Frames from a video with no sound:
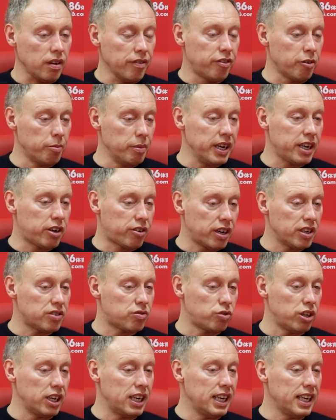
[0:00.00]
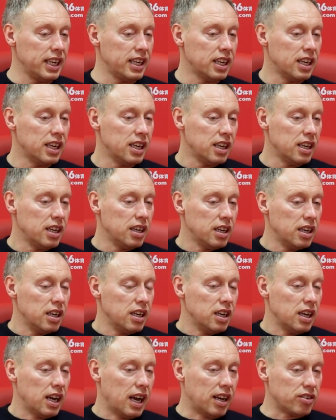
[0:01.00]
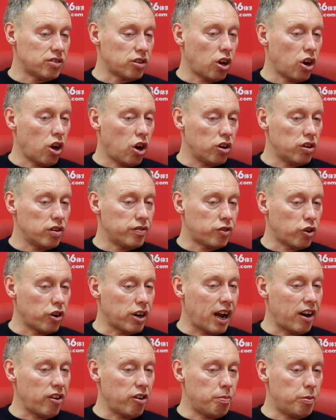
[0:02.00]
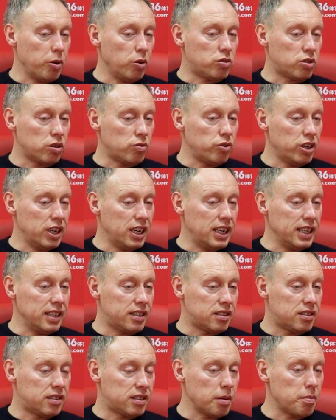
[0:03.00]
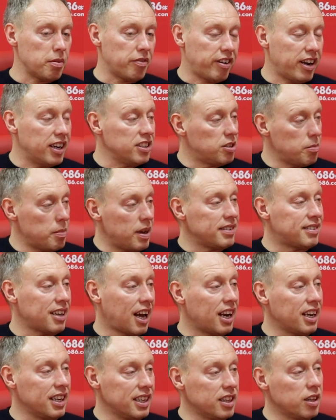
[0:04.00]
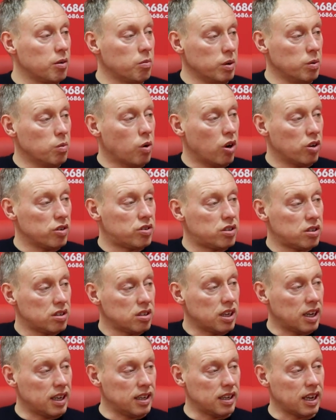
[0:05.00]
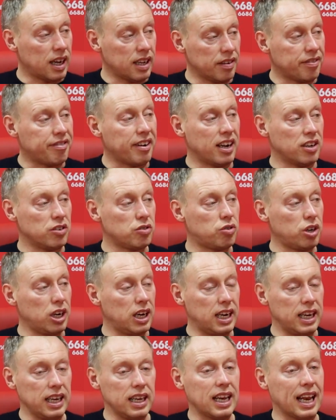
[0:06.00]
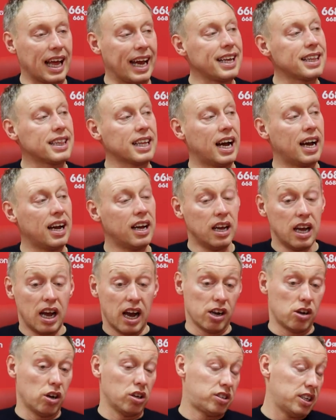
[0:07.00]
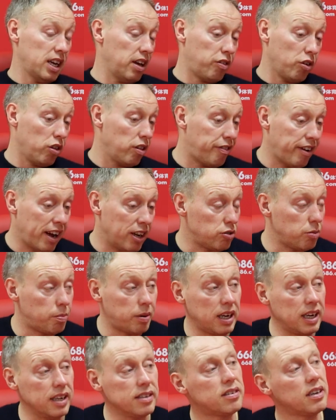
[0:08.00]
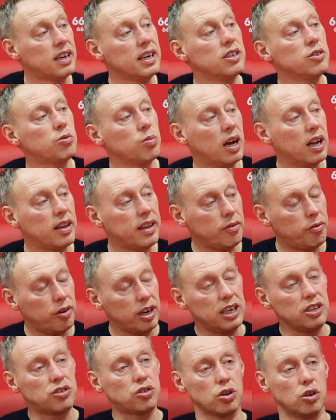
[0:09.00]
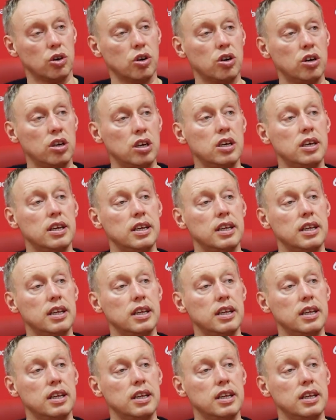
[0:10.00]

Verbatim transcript: for me, Chris really has a lot of good attributes that really typifies the mentality that we want and, and the fans really like that. I've got to say I thought the fans were brilliant today as well. They really saw